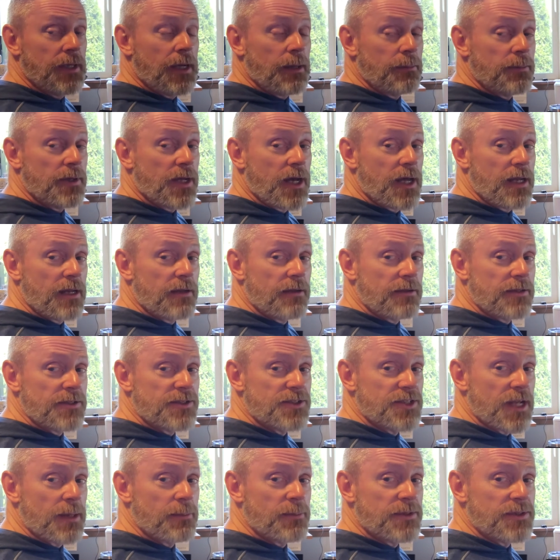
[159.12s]
Not
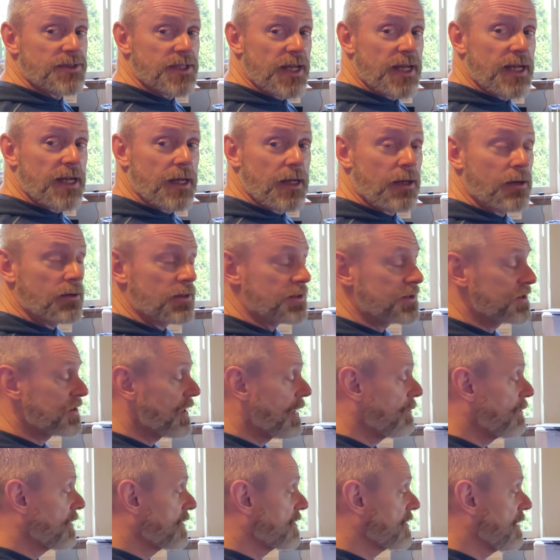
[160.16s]
ashamed to say that I go to
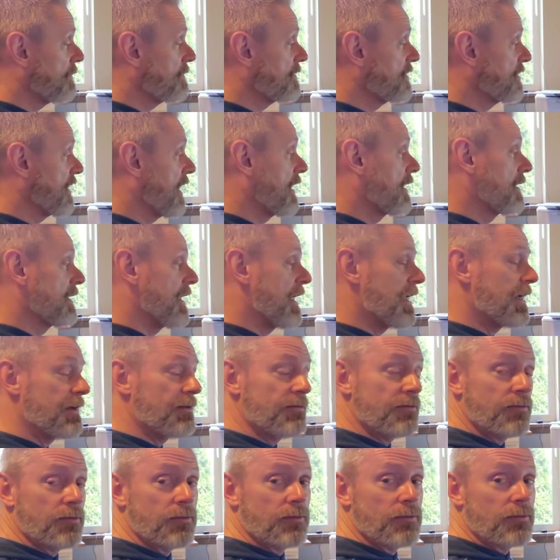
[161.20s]
Starbucks. I'm a Seattle
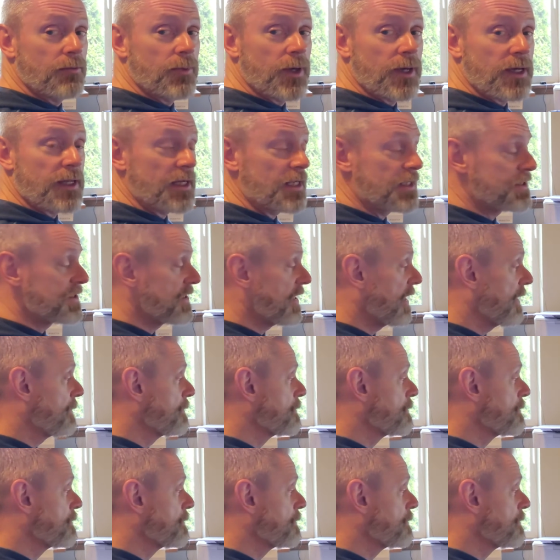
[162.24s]
native. What can I say?